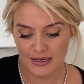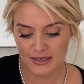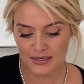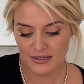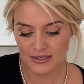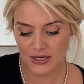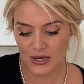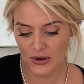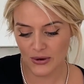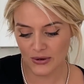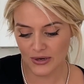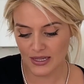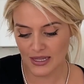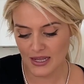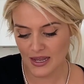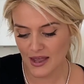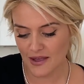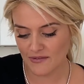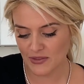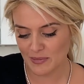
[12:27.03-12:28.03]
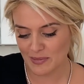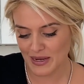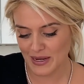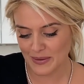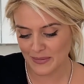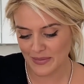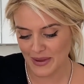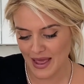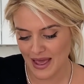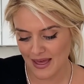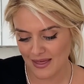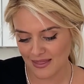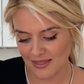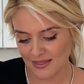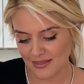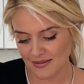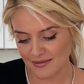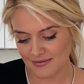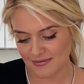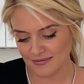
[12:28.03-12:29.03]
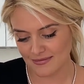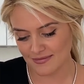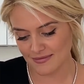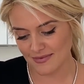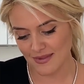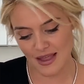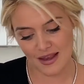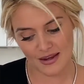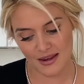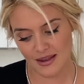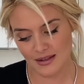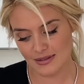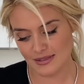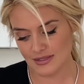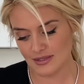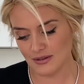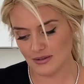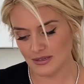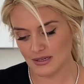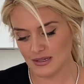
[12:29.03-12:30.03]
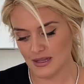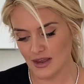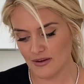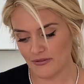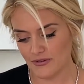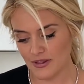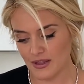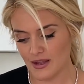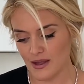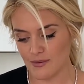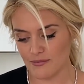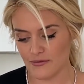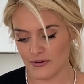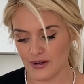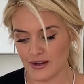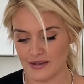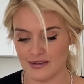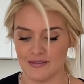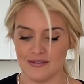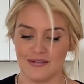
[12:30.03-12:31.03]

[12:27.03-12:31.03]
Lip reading: totally off the beaten path, and yet still delightfully comforting